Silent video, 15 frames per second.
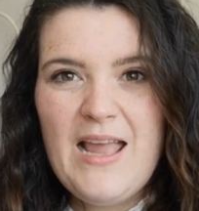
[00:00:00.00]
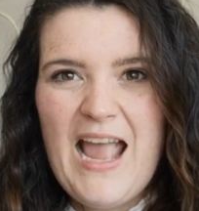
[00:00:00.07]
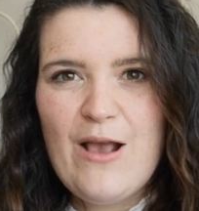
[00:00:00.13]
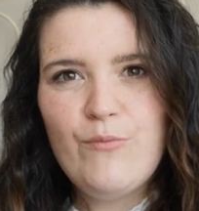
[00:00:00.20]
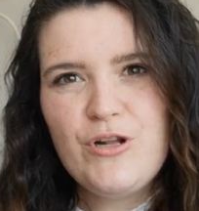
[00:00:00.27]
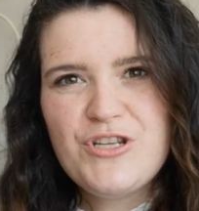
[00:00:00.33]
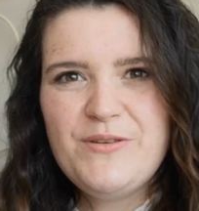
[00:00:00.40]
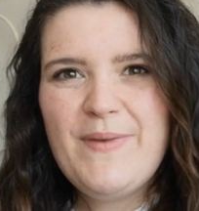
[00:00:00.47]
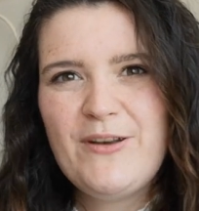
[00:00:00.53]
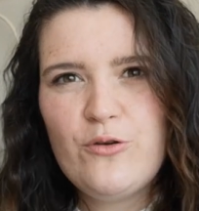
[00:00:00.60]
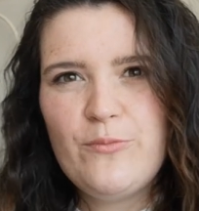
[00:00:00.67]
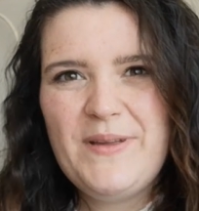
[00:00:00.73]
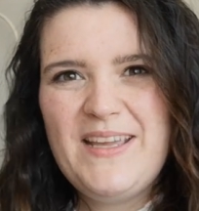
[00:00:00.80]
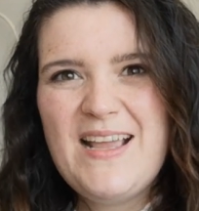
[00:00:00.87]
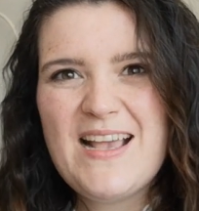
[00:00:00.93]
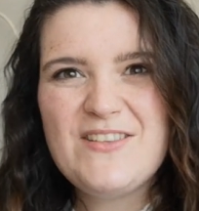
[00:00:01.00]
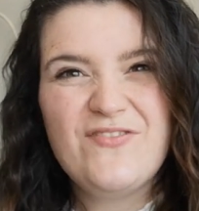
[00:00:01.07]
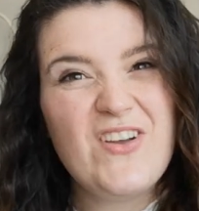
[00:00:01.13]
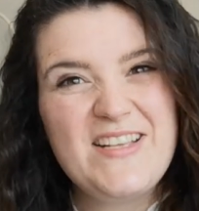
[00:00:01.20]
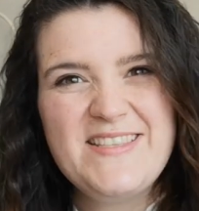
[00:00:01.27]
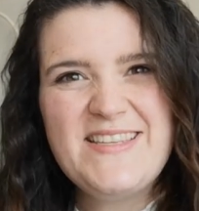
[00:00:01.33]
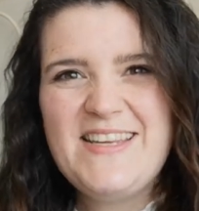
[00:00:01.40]
And while she may not be as
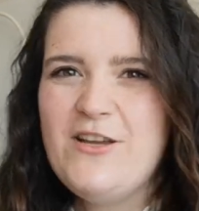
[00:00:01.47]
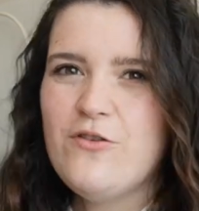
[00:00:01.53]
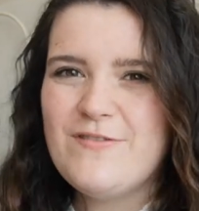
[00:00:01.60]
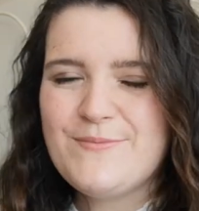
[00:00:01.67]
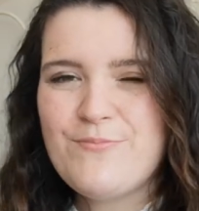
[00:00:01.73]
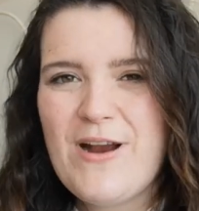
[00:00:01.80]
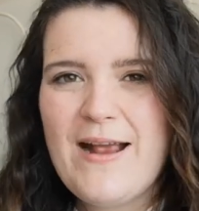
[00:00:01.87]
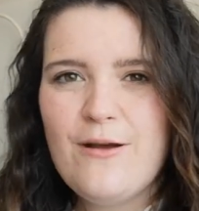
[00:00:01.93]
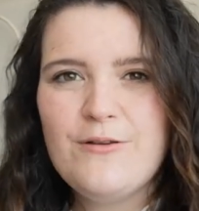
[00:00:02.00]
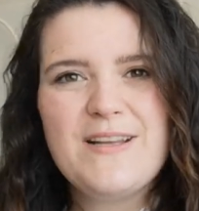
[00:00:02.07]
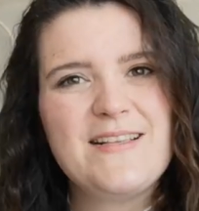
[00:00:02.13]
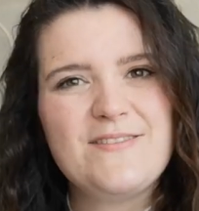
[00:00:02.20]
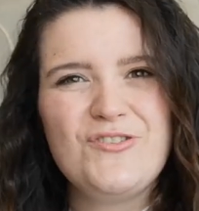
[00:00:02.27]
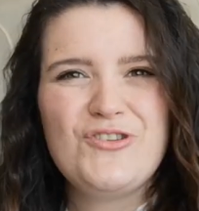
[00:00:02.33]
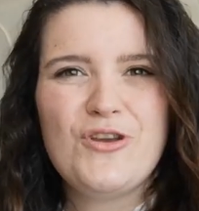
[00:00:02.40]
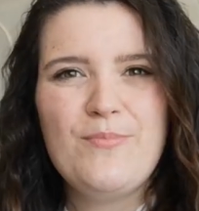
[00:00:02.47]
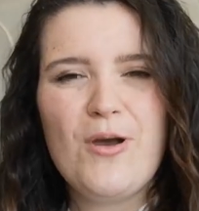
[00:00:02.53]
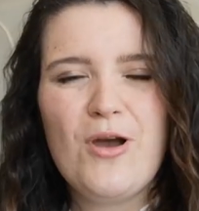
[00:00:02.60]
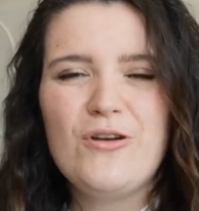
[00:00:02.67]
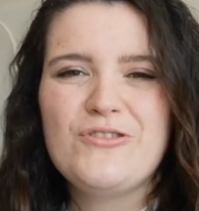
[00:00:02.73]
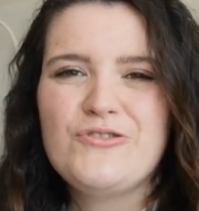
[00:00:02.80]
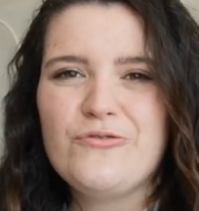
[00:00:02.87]
feisty or as proud as a Jo
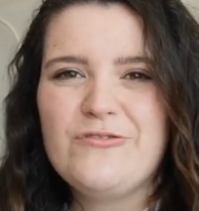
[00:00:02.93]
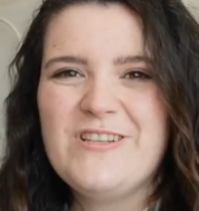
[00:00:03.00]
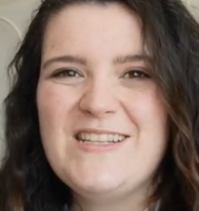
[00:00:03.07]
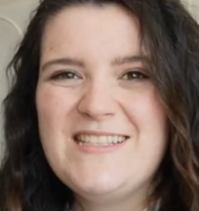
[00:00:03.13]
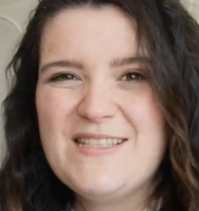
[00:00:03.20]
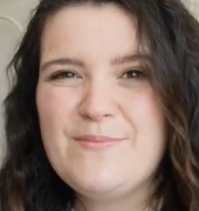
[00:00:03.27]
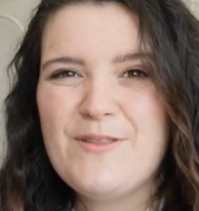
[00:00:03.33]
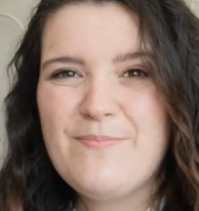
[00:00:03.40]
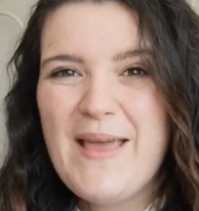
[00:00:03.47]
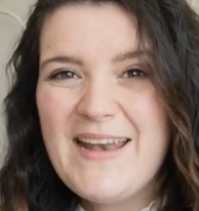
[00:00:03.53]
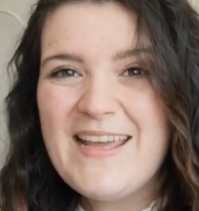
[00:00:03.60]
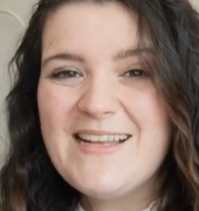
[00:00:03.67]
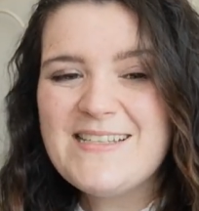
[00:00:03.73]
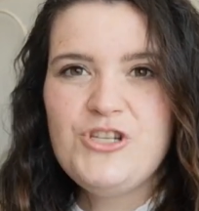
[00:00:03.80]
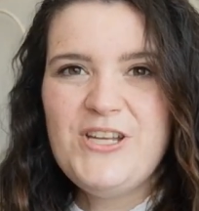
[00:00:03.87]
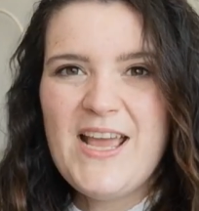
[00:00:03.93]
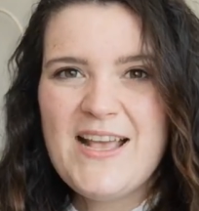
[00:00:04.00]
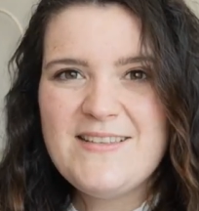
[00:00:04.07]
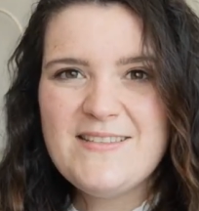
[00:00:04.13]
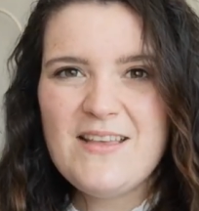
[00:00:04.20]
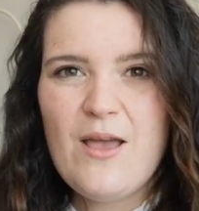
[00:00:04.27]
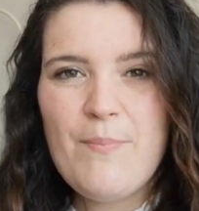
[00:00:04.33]
March or an Elizabeth Bennet, she
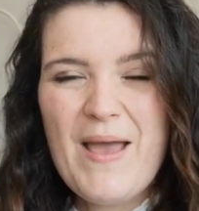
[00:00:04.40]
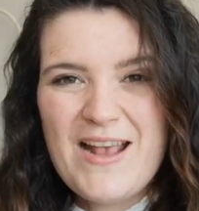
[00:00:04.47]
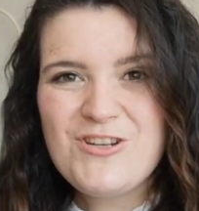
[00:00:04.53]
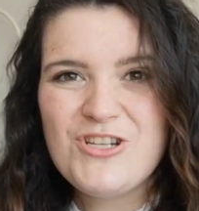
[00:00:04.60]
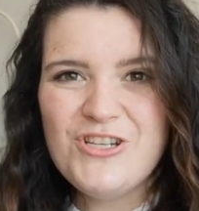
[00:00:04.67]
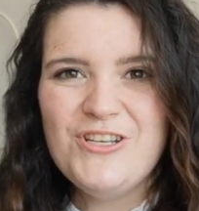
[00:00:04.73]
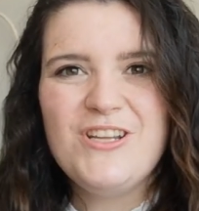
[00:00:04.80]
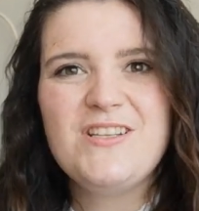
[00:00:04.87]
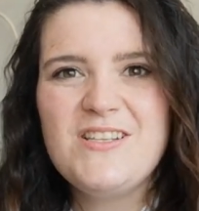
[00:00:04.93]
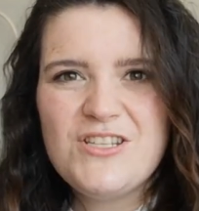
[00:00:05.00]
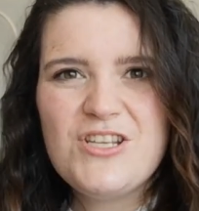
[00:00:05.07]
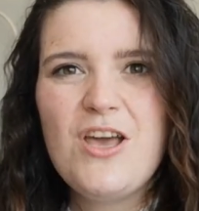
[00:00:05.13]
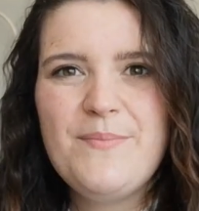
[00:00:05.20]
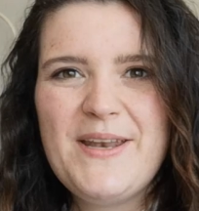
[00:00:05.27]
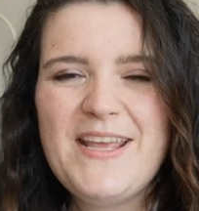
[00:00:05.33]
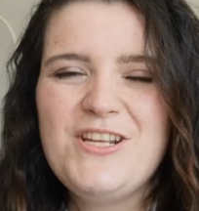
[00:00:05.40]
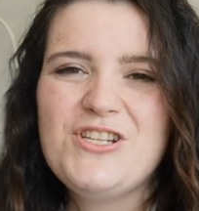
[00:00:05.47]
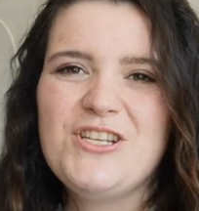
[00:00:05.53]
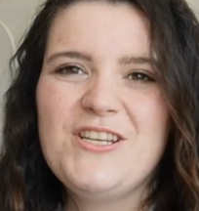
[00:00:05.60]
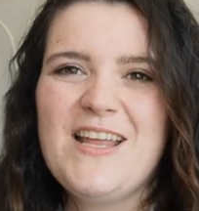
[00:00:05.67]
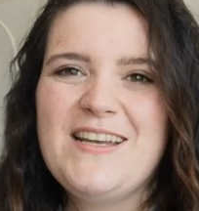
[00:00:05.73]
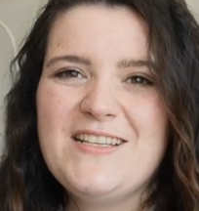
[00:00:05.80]
has a passion, a
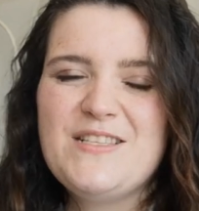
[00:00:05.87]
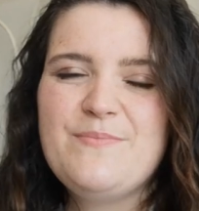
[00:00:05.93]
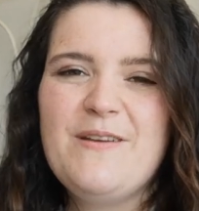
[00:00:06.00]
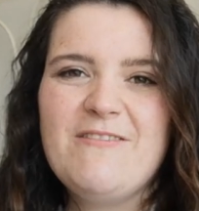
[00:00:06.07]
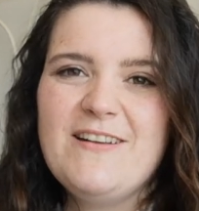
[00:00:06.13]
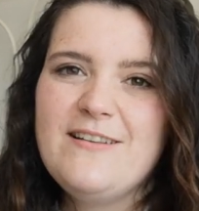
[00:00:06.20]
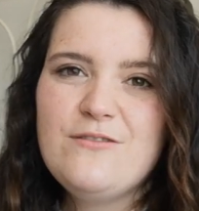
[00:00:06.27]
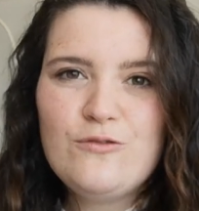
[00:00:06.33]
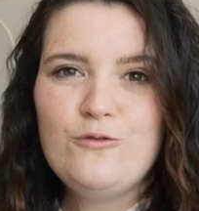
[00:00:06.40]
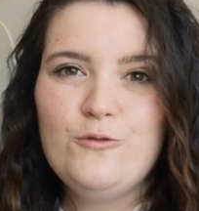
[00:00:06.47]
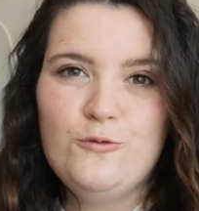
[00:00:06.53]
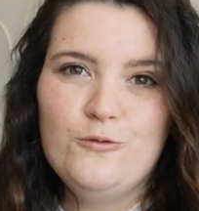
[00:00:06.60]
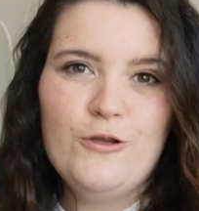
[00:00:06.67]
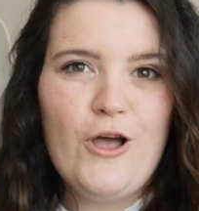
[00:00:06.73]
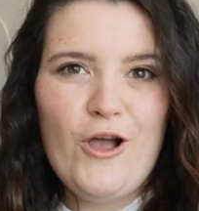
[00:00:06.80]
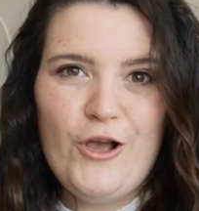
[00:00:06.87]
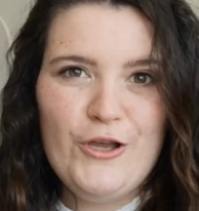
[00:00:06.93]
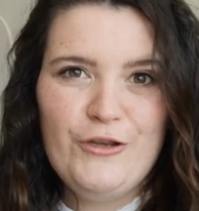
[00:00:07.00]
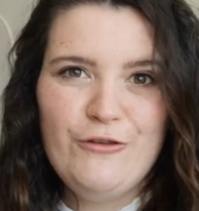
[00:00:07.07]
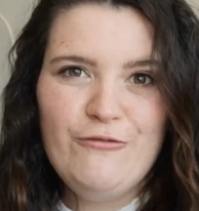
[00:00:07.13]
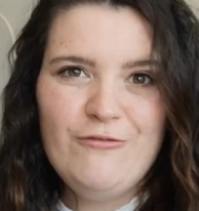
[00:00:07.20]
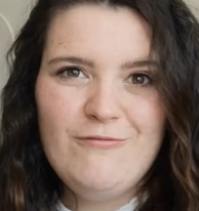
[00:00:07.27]
determination, and a spirit all her
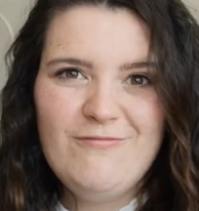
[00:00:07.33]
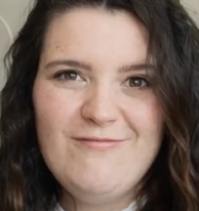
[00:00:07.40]
own.